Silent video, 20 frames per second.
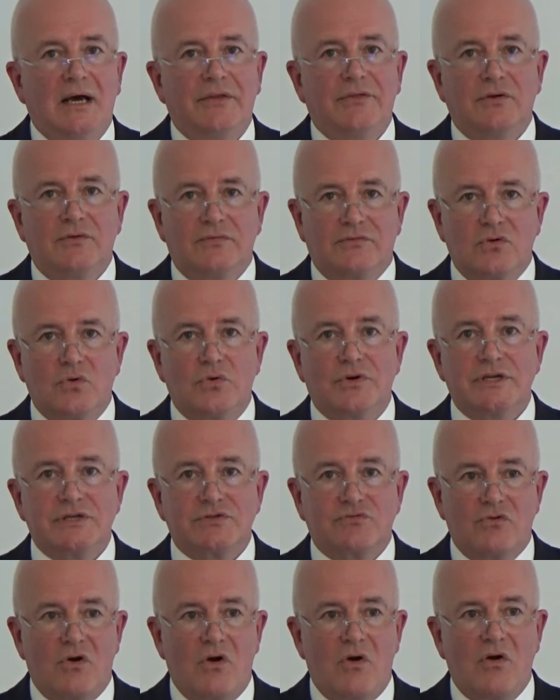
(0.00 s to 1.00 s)
that fraud
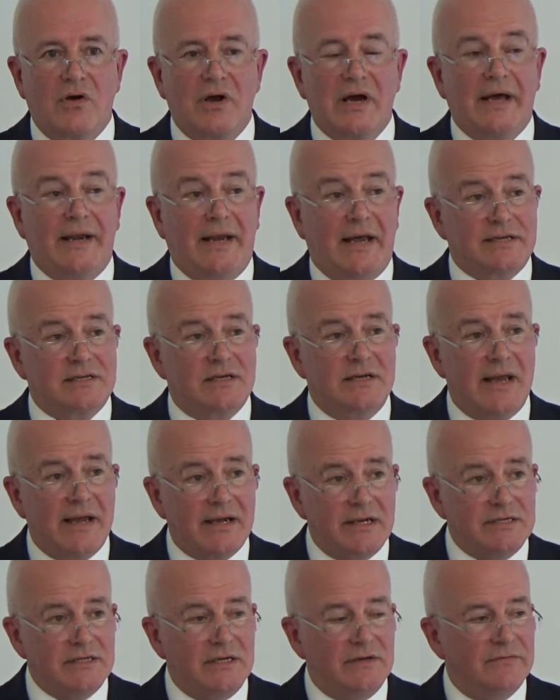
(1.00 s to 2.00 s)
is wrong and has a
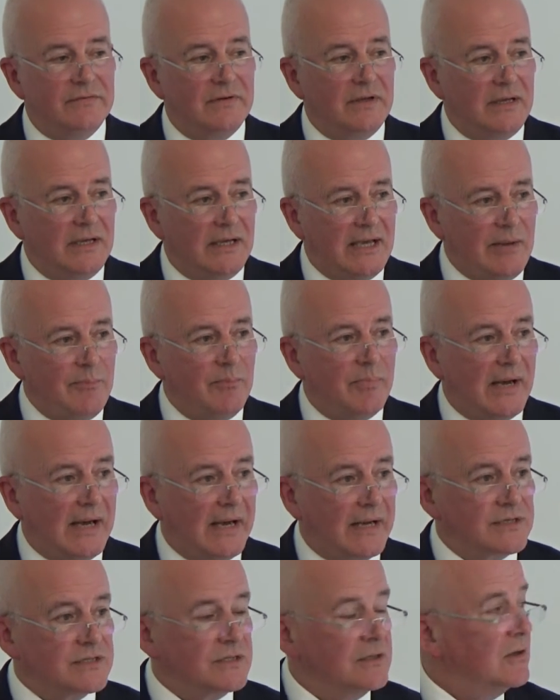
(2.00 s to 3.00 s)
negative
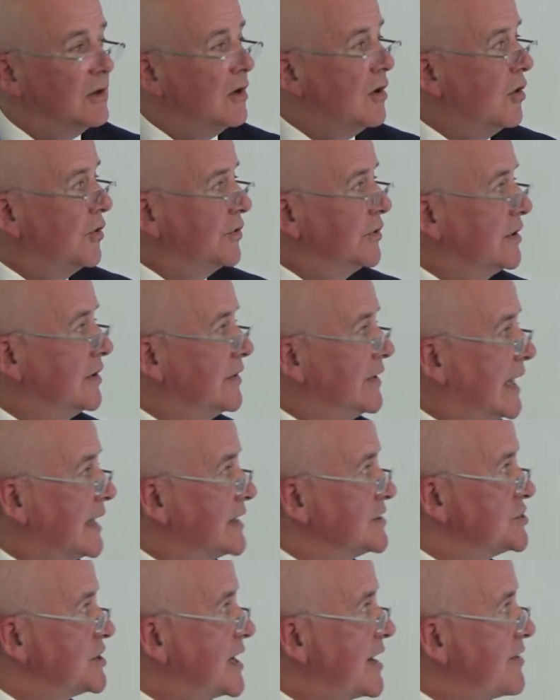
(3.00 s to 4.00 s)
impact on that